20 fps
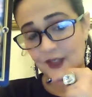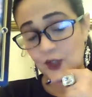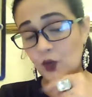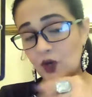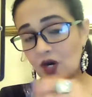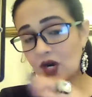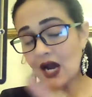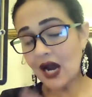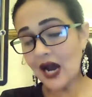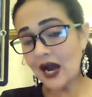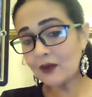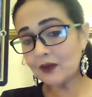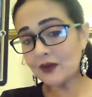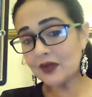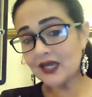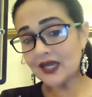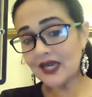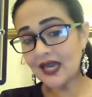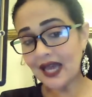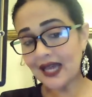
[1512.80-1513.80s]
You are
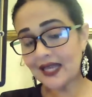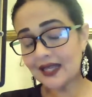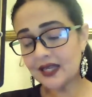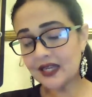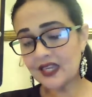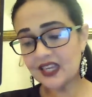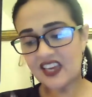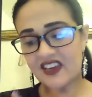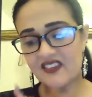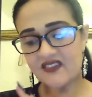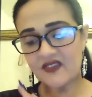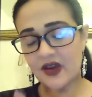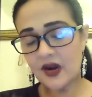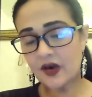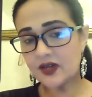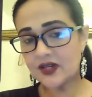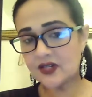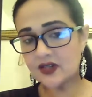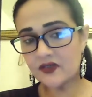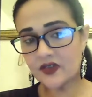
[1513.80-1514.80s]
calmly handling a
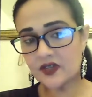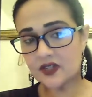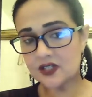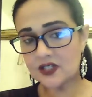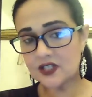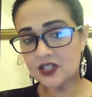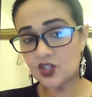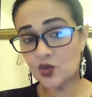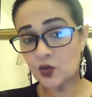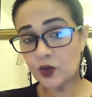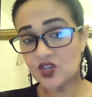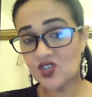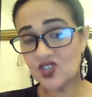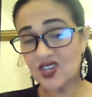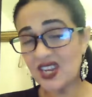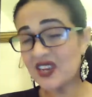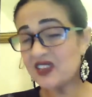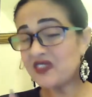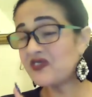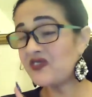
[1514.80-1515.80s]
very difficult
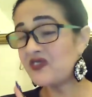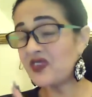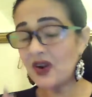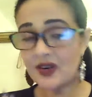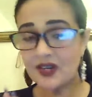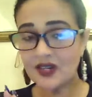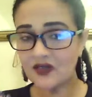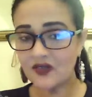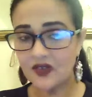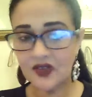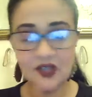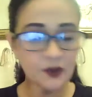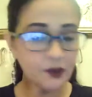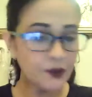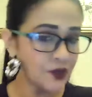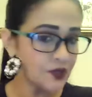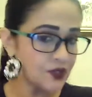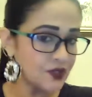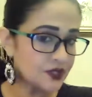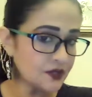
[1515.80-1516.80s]
situation and a very
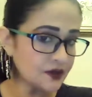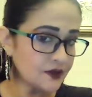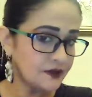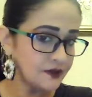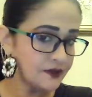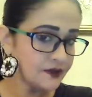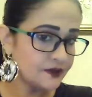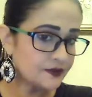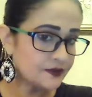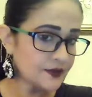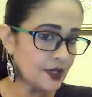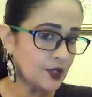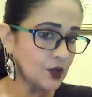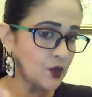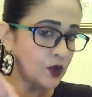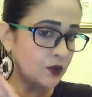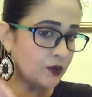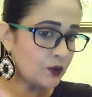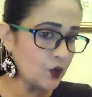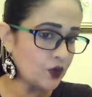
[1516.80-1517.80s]
difficult person and
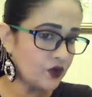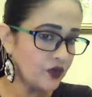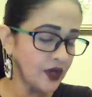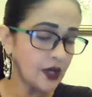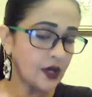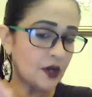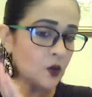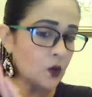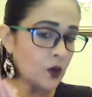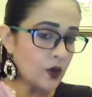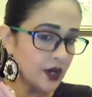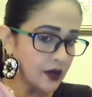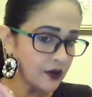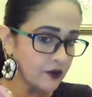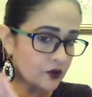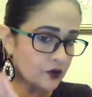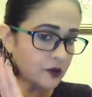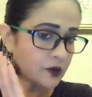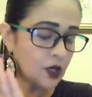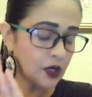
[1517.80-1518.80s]
you are moving
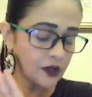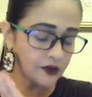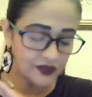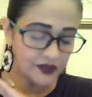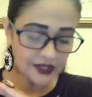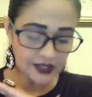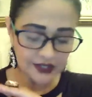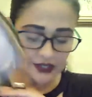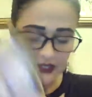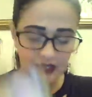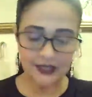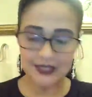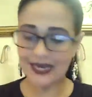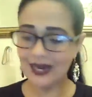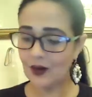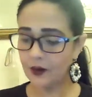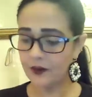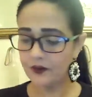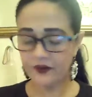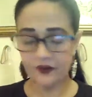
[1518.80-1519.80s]
away from conflict.
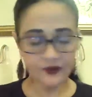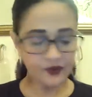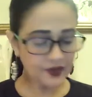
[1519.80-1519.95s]
Now,